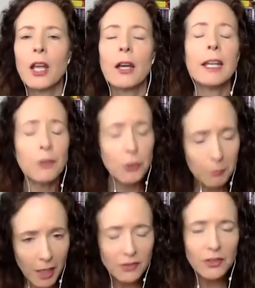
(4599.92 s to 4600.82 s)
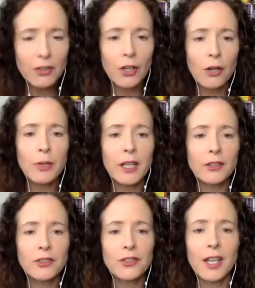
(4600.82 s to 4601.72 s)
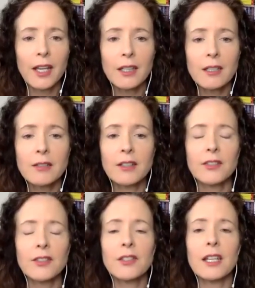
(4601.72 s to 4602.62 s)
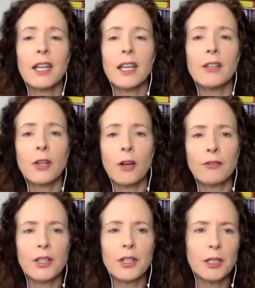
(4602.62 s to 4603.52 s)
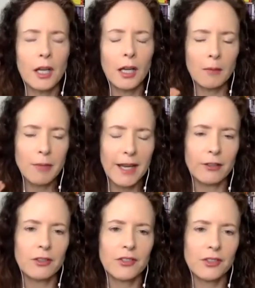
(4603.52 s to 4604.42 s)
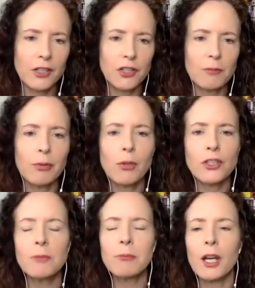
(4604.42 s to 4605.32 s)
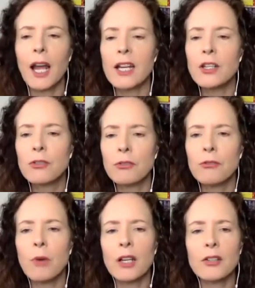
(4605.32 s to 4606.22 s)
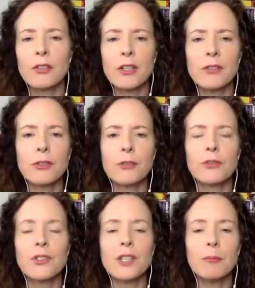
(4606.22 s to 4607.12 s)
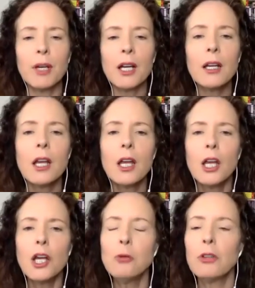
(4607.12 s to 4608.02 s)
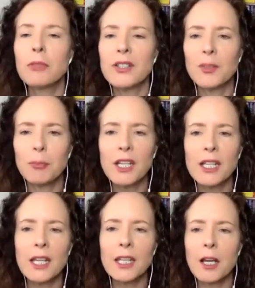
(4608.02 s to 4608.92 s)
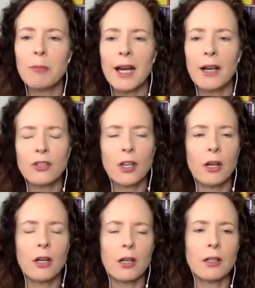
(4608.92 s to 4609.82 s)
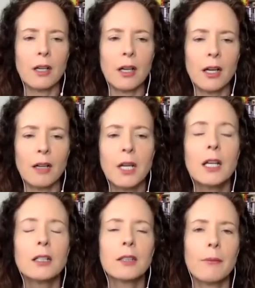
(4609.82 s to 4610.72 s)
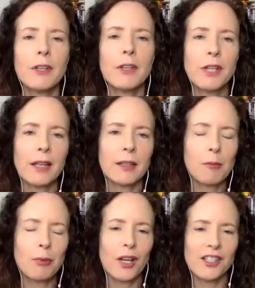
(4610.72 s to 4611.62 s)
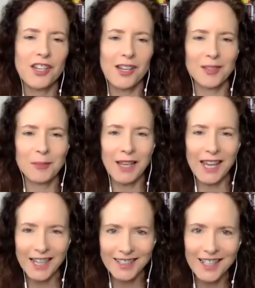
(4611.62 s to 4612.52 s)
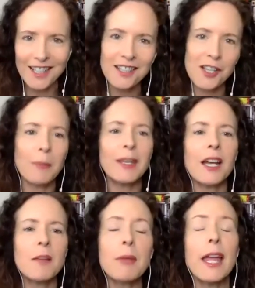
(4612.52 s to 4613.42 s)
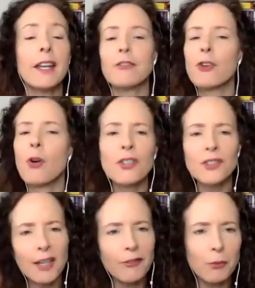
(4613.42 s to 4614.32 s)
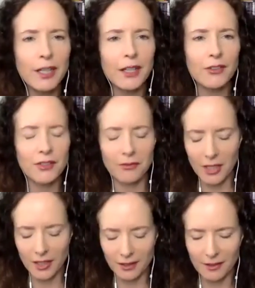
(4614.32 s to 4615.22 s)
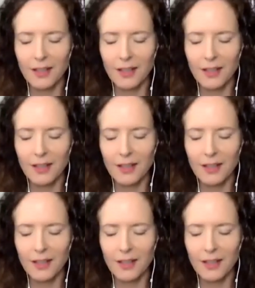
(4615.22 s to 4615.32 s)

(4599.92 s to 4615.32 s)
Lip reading: if you must go, we understand this is the end of the panel discussion portion, but I do want to introduce Deepa, who will be speaking about our Climate Reality Project's picnic coming up. And of course, everyone here is invited.